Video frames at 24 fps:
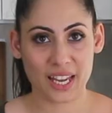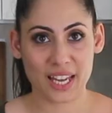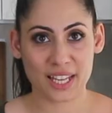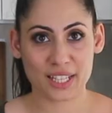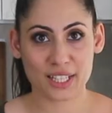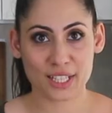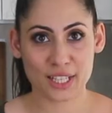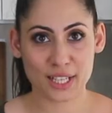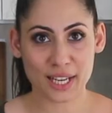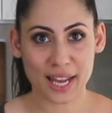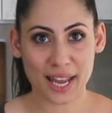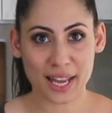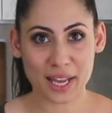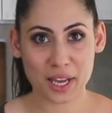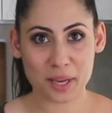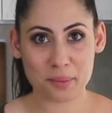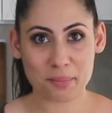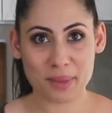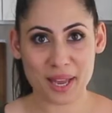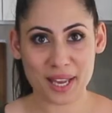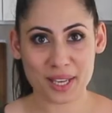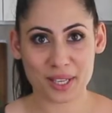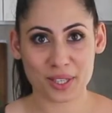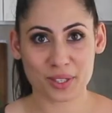Today I'm
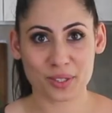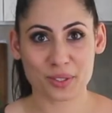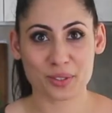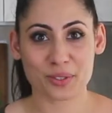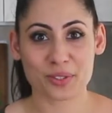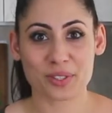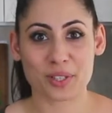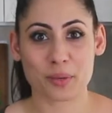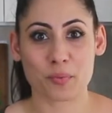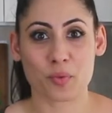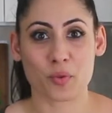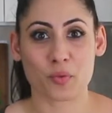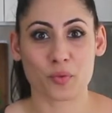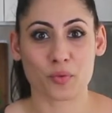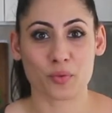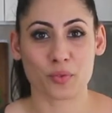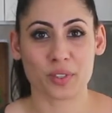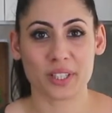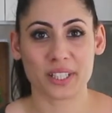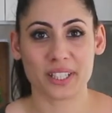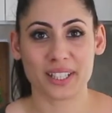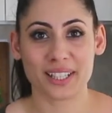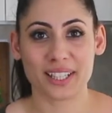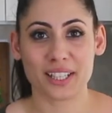making you some
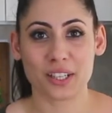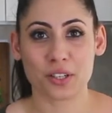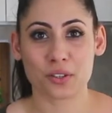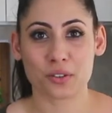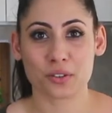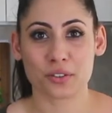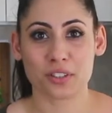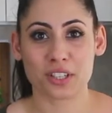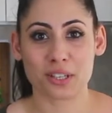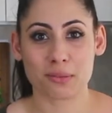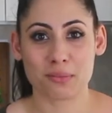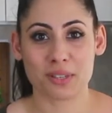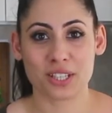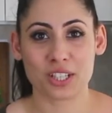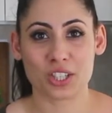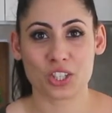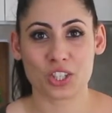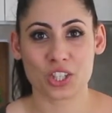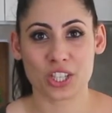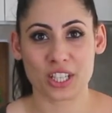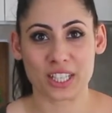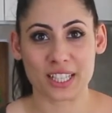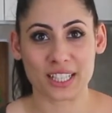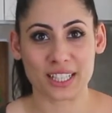really creamy
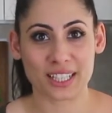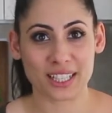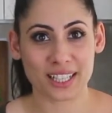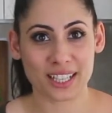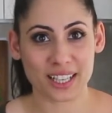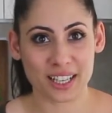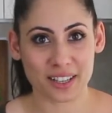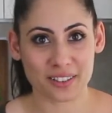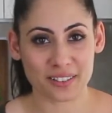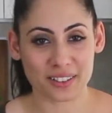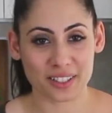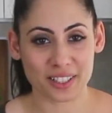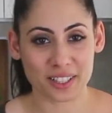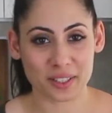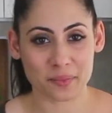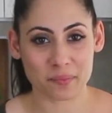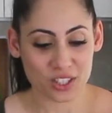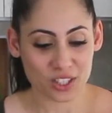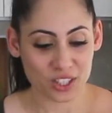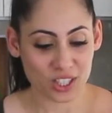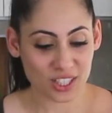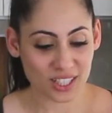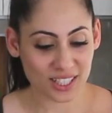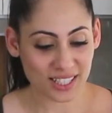chicken curry.
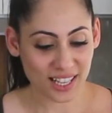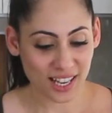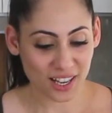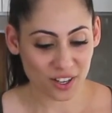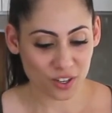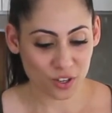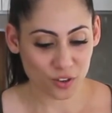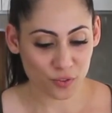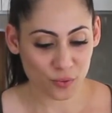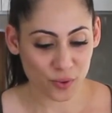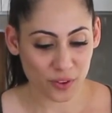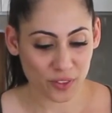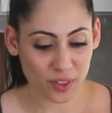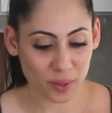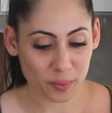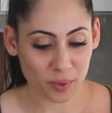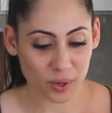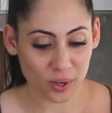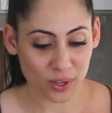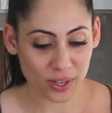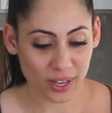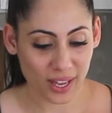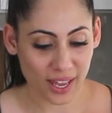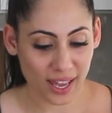To start off with, I'm
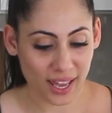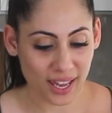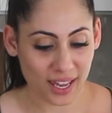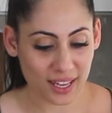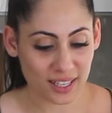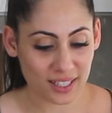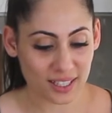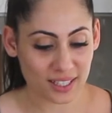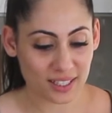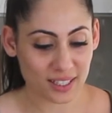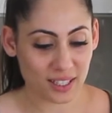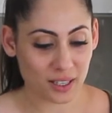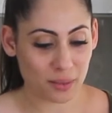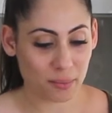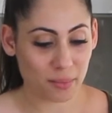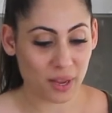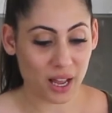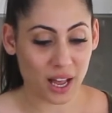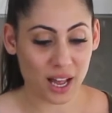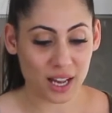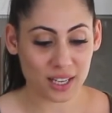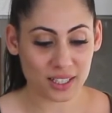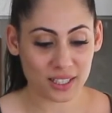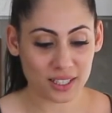going to add some
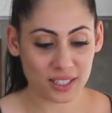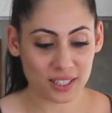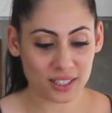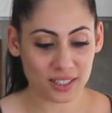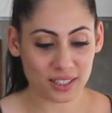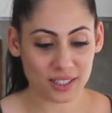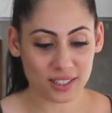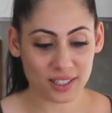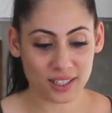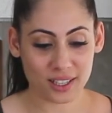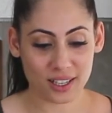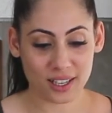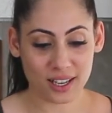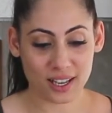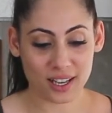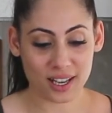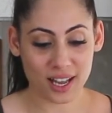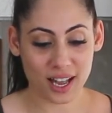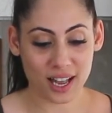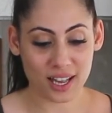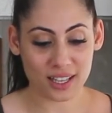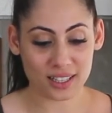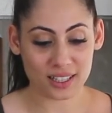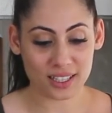onion,
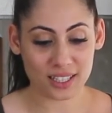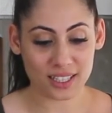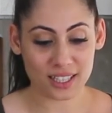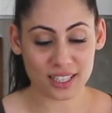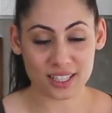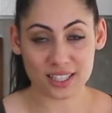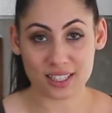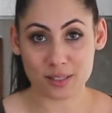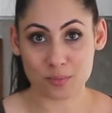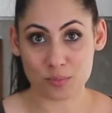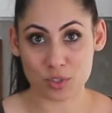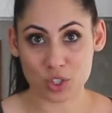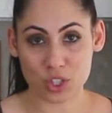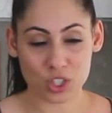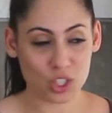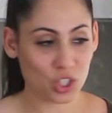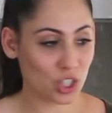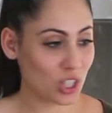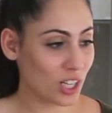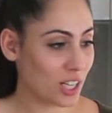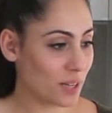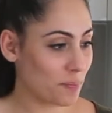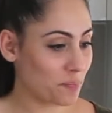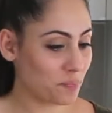garlic and some
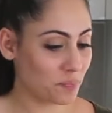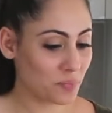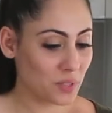ginger.